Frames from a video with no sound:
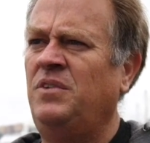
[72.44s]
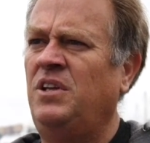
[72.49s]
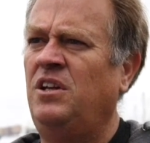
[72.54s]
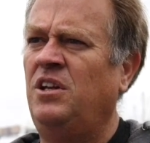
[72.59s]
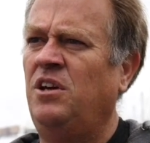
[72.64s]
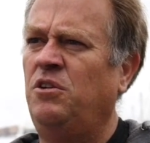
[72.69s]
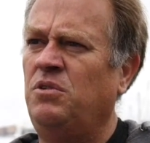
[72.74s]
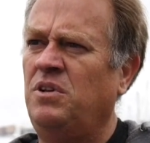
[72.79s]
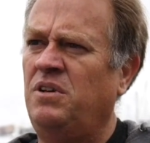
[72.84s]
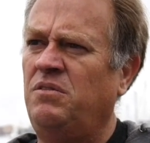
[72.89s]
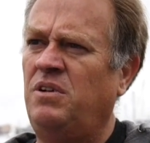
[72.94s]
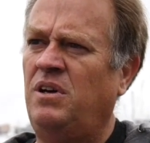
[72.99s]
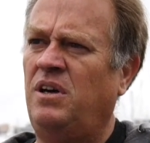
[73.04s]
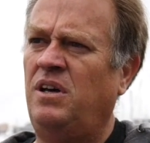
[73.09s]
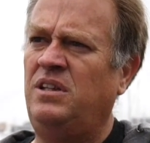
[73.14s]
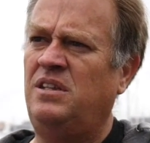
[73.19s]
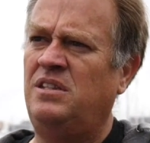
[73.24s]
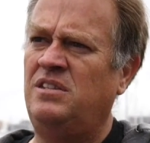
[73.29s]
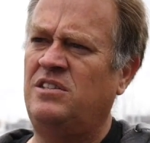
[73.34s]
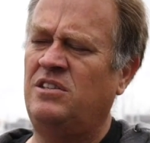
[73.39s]
you know,
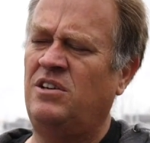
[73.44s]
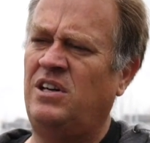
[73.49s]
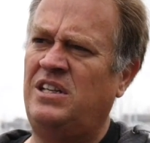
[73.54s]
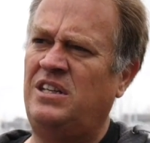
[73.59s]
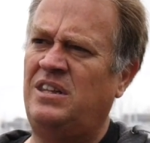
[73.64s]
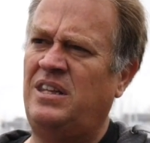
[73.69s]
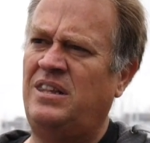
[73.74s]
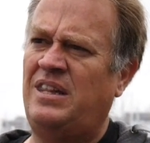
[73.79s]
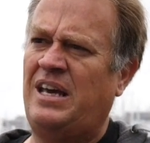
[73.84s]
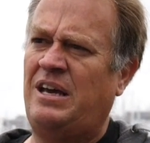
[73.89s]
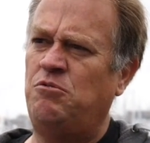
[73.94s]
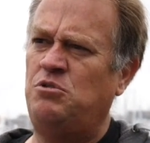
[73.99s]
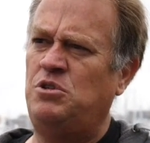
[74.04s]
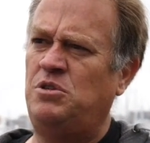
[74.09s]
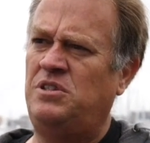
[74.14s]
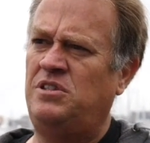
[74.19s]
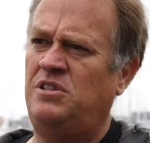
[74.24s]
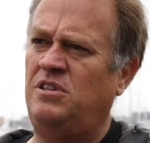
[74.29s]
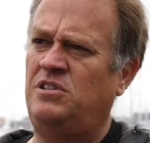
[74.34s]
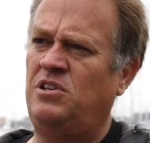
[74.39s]
I decided that
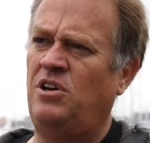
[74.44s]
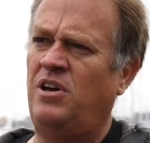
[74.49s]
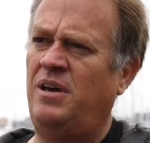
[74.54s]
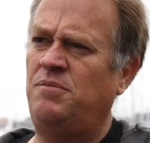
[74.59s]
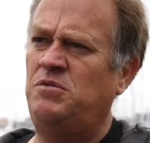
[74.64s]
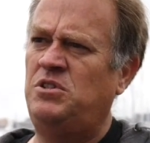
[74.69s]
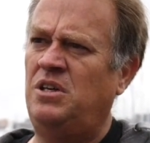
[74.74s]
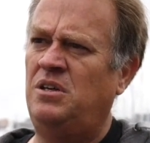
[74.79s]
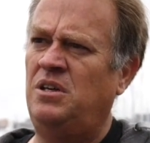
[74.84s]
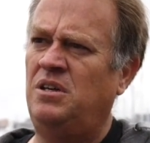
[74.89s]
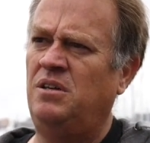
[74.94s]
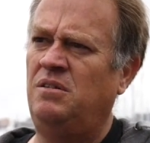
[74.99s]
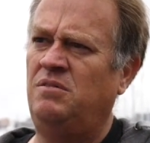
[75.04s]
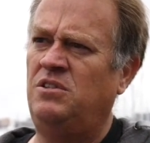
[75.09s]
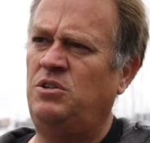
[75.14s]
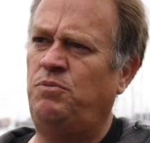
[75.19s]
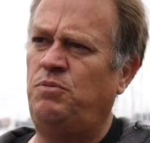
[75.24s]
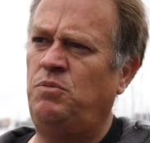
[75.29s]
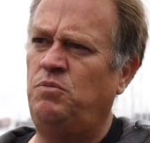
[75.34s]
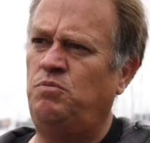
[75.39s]
was the time to
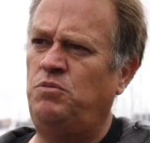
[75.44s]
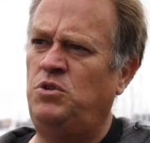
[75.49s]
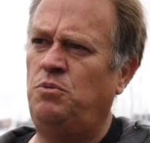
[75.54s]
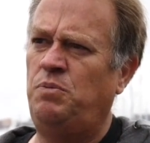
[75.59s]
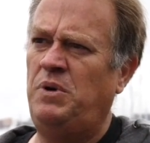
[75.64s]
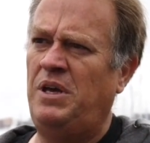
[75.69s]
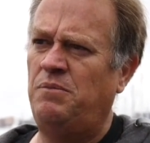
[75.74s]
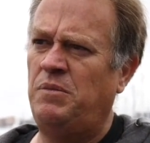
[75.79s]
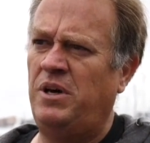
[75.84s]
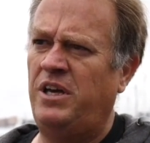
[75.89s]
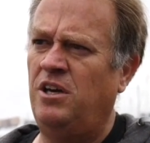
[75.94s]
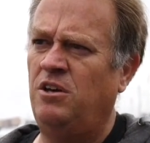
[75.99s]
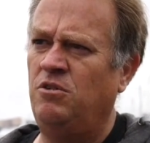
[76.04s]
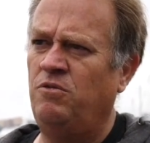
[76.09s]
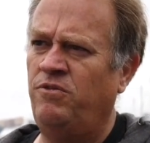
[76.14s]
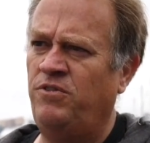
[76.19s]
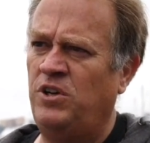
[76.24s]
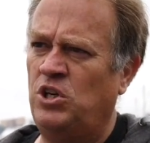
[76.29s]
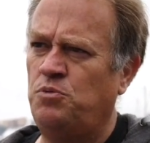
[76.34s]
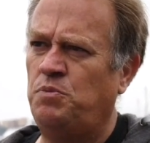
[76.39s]
be in my
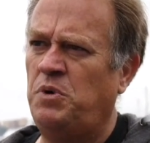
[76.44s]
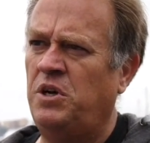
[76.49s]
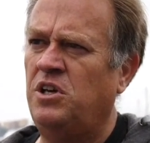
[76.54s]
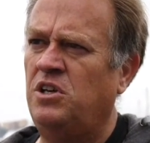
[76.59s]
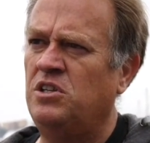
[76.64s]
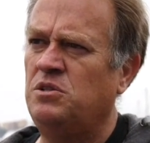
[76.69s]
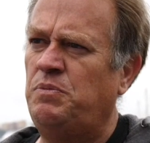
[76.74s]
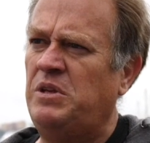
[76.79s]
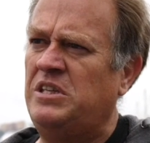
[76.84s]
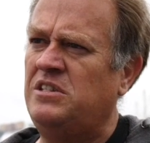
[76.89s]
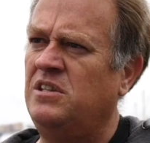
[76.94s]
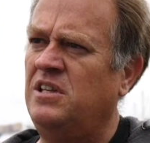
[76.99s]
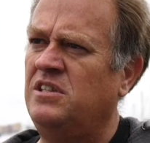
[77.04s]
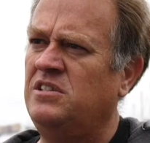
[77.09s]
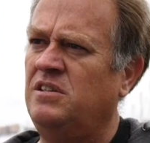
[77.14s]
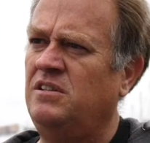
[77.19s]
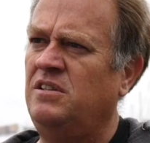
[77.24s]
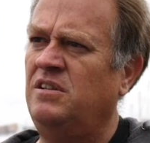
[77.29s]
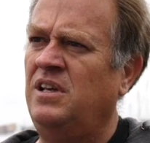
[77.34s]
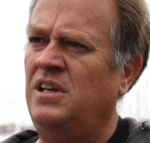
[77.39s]
own fishmonger's
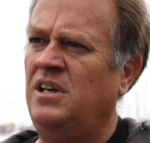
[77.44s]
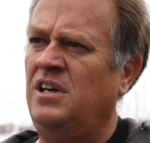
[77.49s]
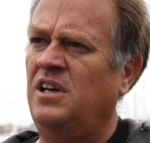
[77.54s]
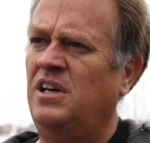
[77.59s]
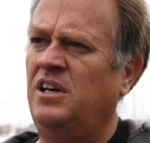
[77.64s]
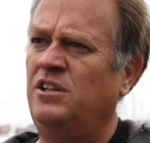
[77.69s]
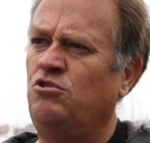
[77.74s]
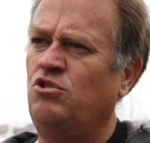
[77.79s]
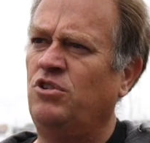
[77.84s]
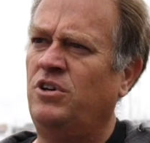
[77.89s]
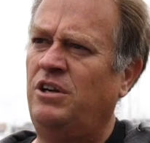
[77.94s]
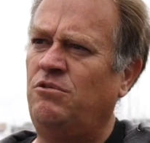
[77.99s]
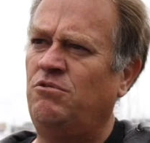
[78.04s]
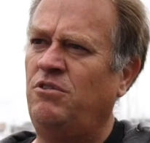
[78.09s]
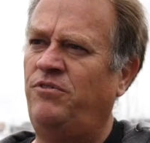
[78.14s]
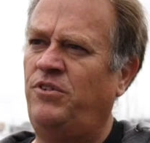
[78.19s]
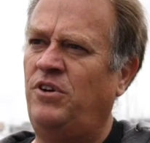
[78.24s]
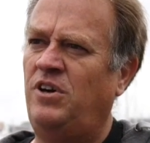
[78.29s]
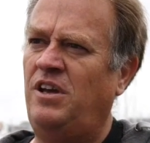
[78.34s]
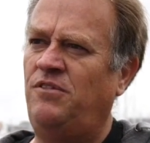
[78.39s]
business and try and
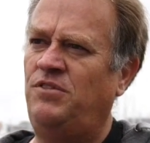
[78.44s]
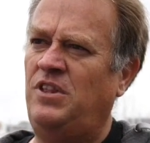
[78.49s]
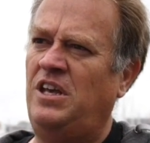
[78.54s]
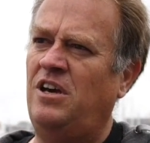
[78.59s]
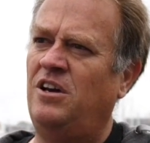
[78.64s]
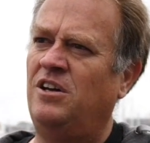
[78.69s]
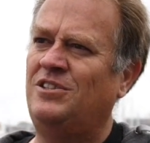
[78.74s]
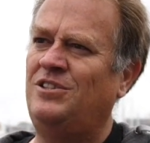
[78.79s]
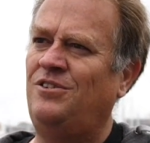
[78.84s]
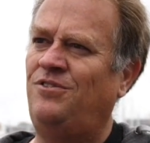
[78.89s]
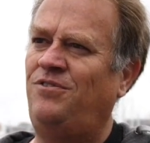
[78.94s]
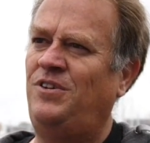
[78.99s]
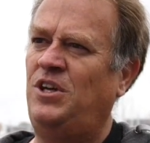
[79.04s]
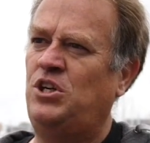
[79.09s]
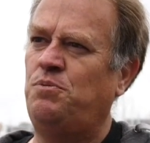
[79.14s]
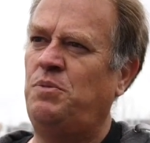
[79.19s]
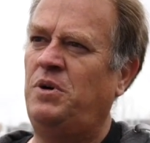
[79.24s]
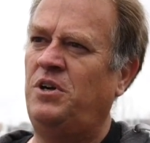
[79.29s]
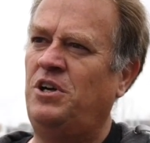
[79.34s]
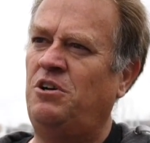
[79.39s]
revive the art of
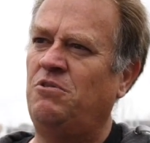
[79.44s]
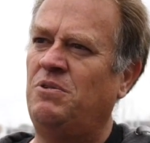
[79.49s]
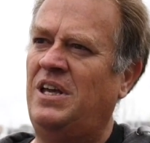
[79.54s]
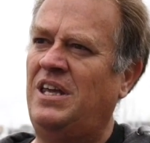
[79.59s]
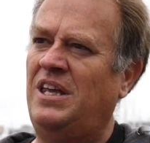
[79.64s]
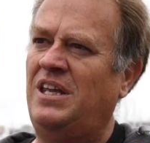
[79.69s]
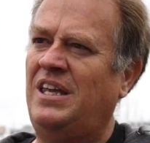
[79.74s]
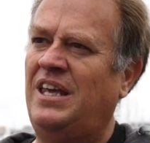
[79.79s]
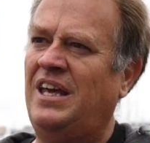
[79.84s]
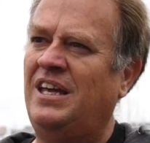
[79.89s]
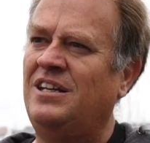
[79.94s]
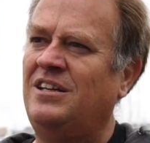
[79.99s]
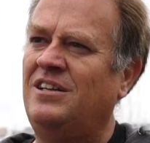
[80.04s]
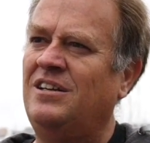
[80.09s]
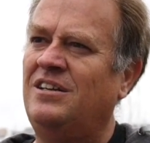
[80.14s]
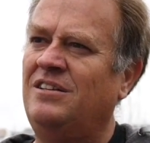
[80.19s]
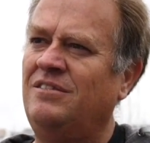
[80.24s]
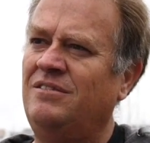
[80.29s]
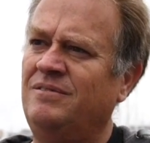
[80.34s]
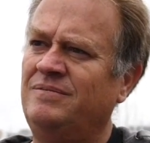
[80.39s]
fishmongering in
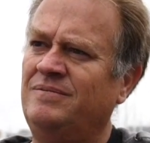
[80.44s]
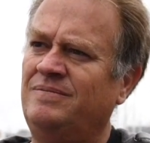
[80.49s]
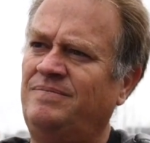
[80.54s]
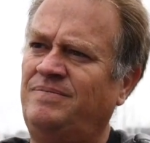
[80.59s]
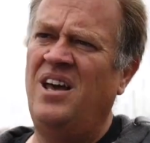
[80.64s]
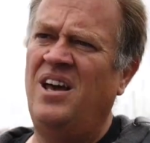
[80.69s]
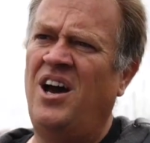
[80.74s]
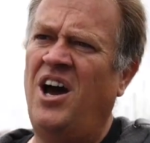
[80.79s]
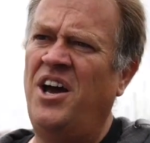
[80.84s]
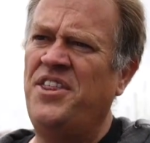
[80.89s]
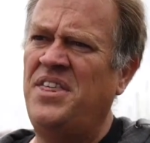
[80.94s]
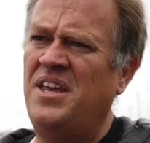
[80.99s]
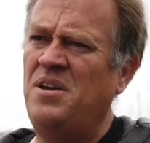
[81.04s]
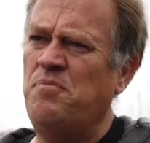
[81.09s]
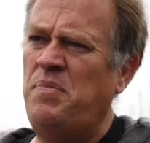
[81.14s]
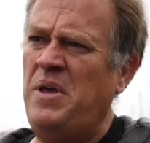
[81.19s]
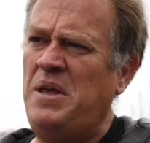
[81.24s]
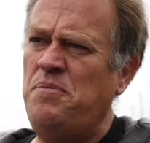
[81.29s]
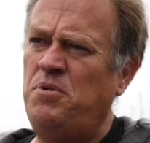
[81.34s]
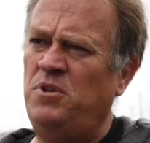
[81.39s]
Canada. I
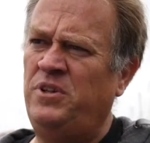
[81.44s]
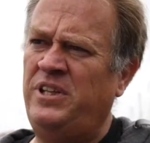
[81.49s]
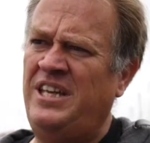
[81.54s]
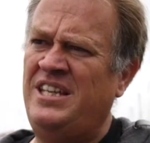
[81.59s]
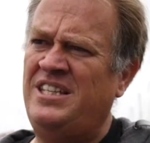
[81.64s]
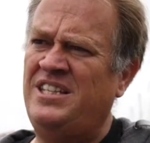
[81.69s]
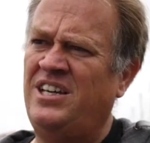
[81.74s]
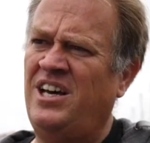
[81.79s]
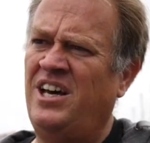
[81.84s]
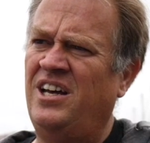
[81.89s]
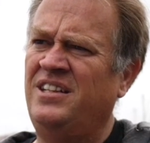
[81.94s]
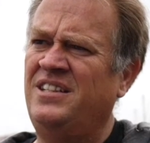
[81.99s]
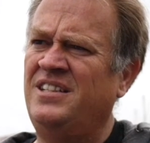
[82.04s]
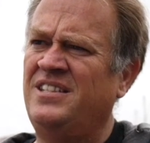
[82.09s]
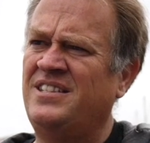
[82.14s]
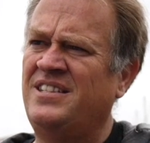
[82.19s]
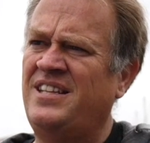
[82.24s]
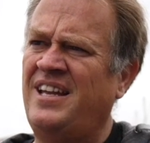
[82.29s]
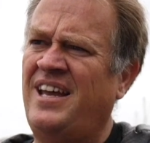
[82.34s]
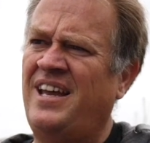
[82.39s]
think people need to
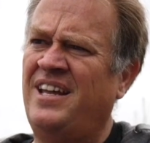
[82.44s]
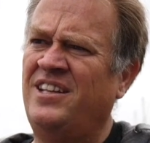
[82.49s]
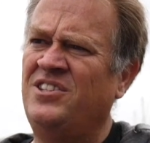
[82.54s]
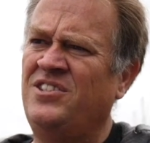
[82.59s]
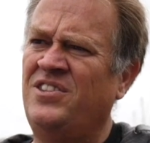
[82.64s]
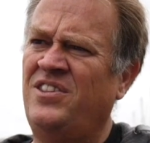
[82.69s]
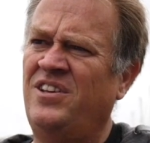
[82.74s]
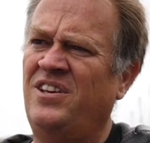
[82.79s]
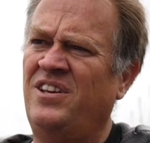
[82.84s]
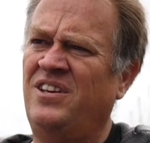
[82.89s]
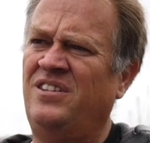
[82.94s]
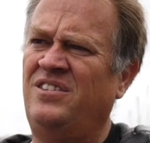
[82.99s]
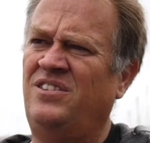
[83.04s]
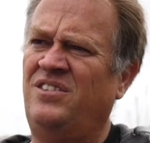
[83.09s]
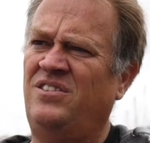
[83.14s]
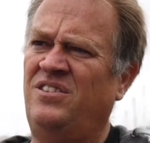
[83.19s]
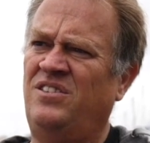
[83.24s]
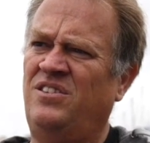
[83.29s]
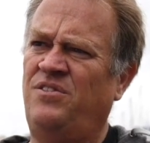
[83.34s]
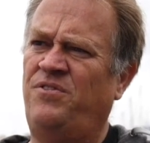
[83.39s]
understand that
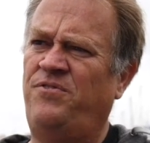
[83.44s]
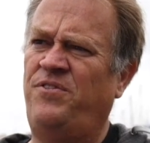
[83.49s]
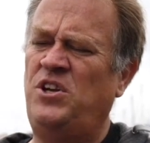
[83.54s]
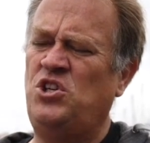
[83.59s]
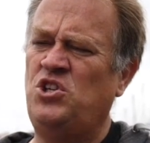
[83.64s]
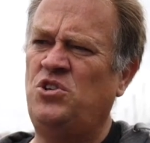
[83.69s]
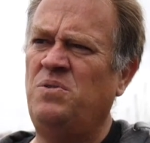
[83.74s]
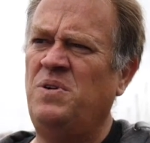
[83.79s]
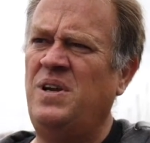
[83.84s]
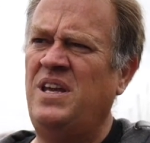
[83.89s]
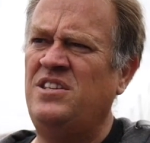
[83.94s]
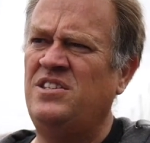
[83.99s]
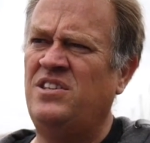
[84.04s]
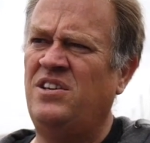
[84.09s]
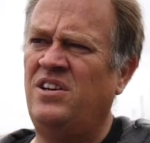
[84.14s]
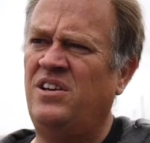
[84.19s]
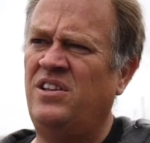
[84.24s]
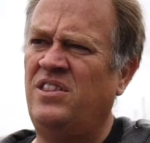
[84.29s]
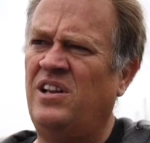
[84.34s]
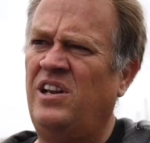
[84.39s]
the fisheries
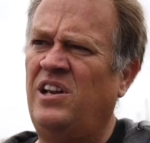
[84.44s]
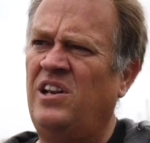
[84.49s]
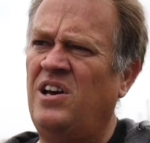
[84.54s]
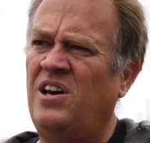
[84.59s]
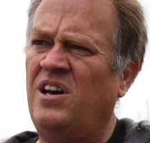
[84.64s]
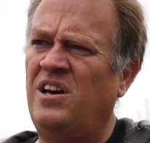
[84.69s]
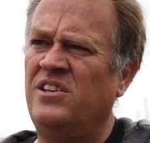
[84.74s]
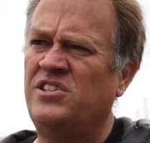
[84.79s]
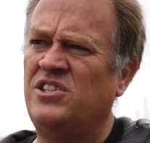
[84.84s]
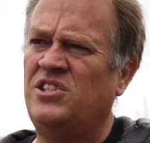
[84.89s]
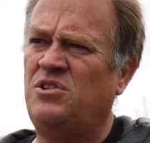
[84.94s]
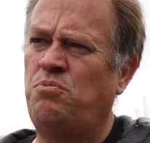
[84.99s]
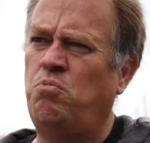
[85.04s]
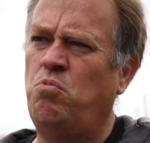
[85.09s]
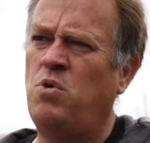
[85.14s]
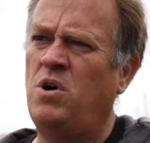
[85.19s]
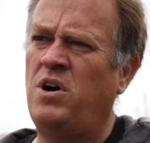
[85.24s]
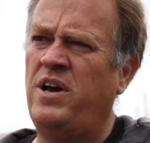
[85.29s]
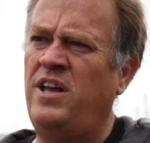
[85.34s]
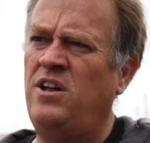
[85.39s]
are the last
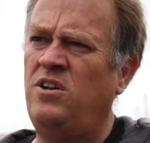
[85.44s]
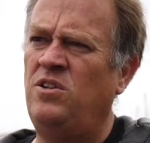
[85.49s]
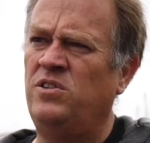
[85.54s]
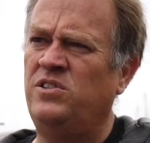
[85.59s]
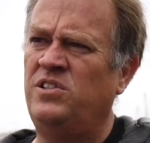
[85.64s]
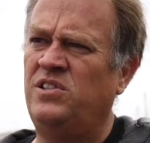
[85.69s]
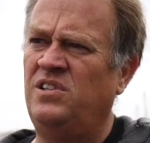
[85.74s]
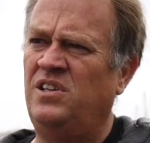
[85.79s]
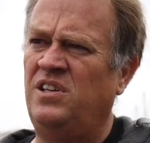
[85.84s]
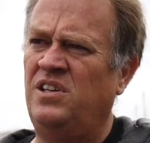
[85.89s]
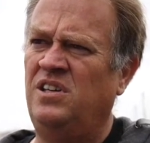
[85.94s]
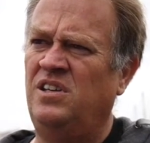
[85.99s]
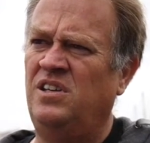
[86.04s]
wild,